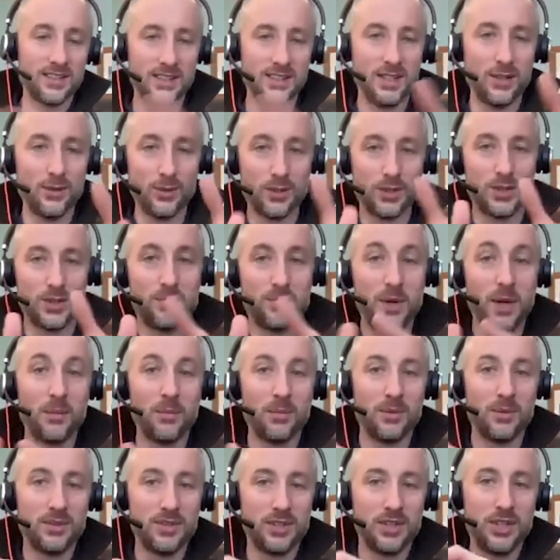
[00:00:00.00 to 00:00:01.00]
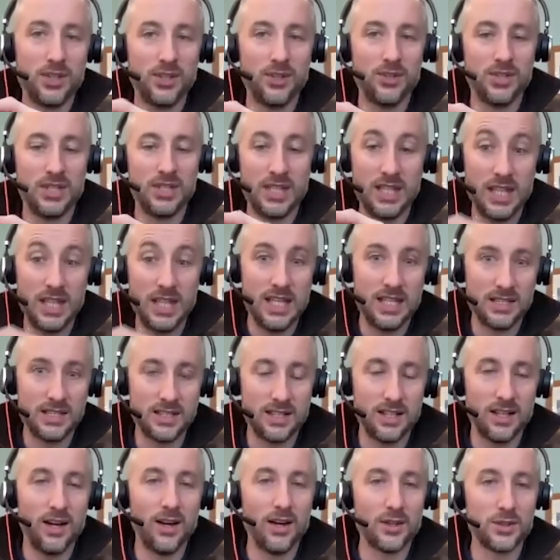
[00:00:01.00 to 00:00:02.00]
in order to be able to use this
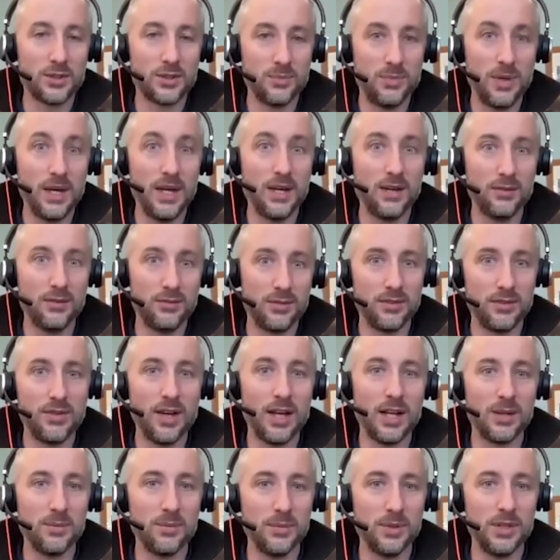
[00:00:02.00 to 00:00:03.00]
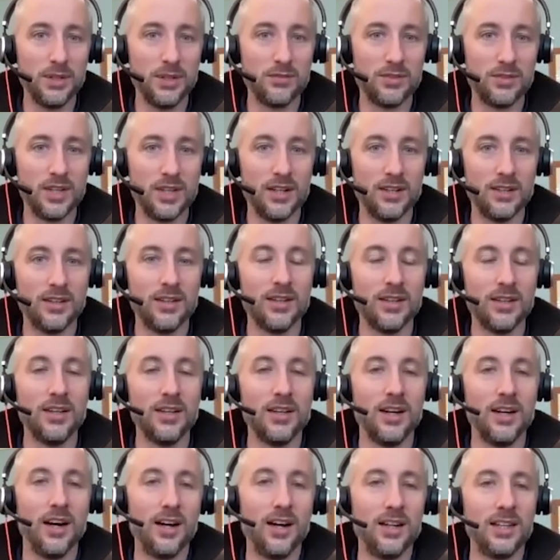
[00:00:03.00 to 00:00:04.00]
last bit of development you've done,
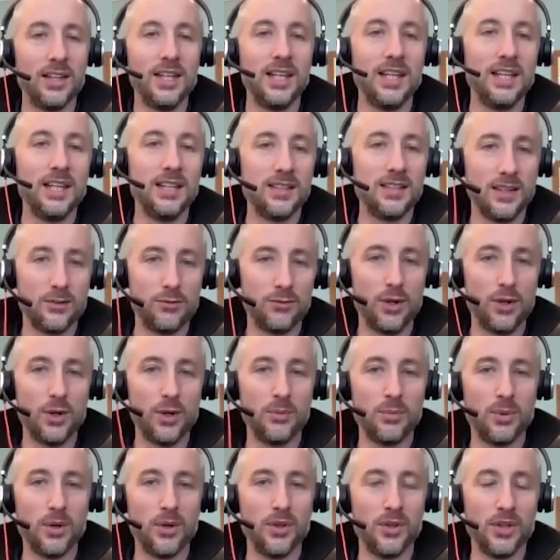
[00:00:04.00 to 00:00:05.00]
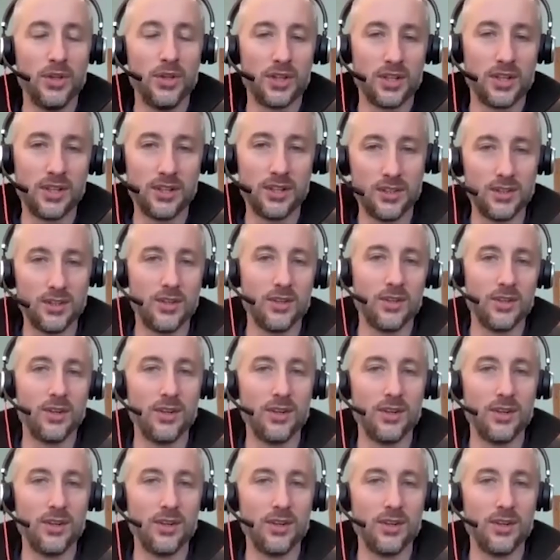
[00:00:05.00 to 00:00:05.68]
I need a robot that can